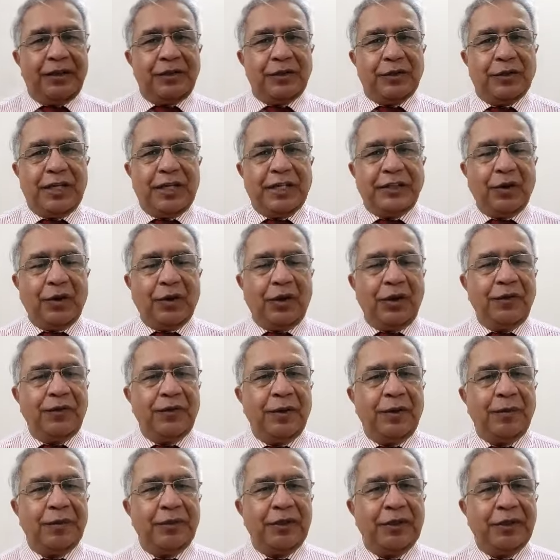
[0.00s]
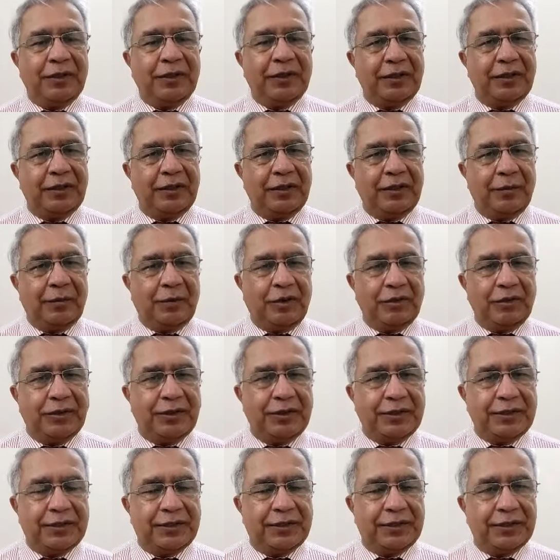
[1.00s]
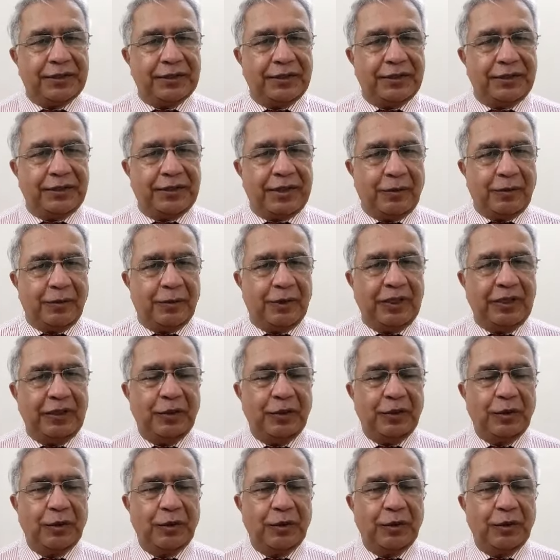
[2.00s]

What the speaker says: So that's all from me about this novel.